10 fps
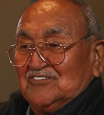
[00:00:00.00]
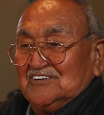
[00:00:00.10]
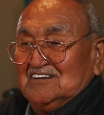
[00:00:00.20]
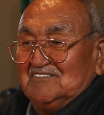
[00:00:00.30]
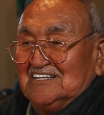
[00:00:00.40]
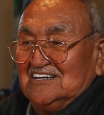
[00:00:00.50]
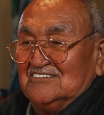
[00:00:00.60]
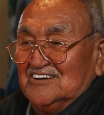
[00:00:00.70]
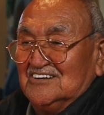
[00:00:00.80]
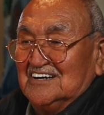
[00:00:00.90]
for them in New
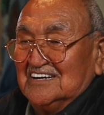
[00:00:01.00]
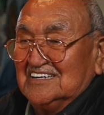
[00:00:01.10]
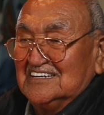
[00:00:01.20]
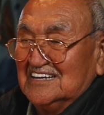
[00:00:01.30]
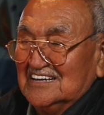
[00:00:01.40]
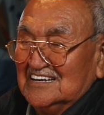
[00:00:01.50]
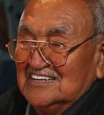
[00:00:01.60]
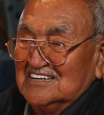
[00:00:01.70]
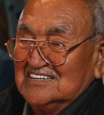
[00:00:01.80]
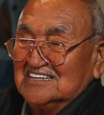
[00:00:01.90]
York.
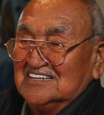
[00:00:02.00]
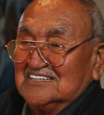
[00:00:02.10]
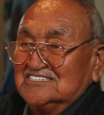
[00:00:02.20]
There's